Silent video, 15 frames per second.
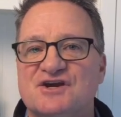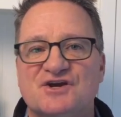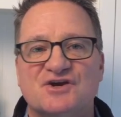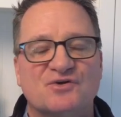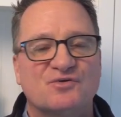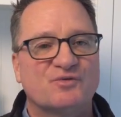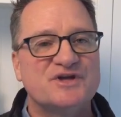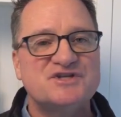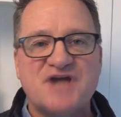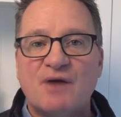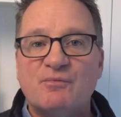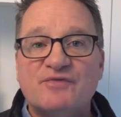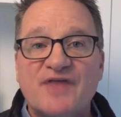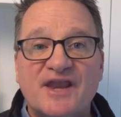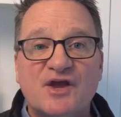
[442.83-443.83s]
Reach out
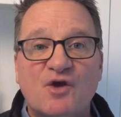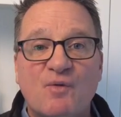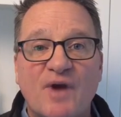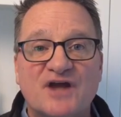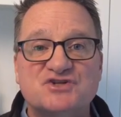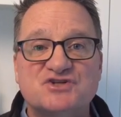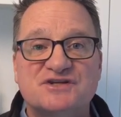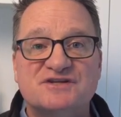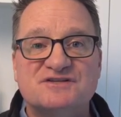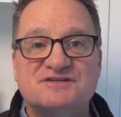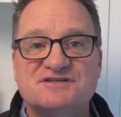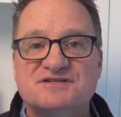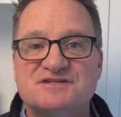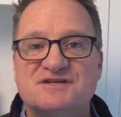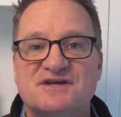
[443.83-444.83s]
with any
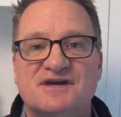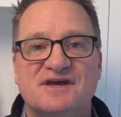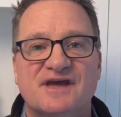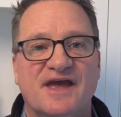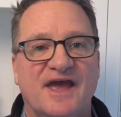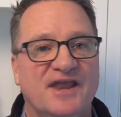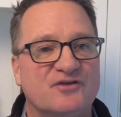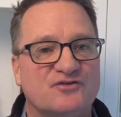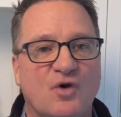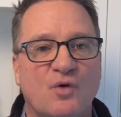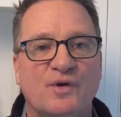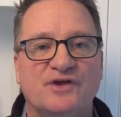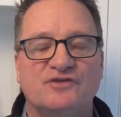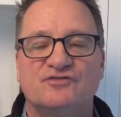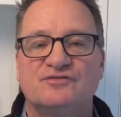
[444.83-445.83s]
questions, and as
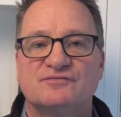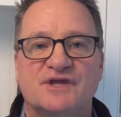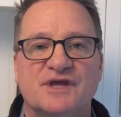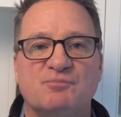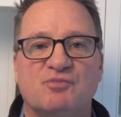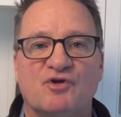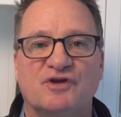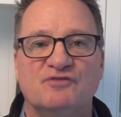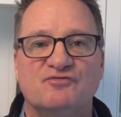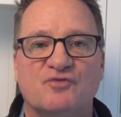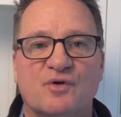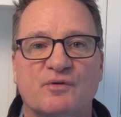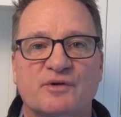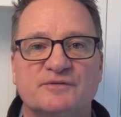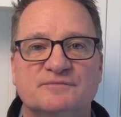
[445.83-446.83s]
always, keep looking forward.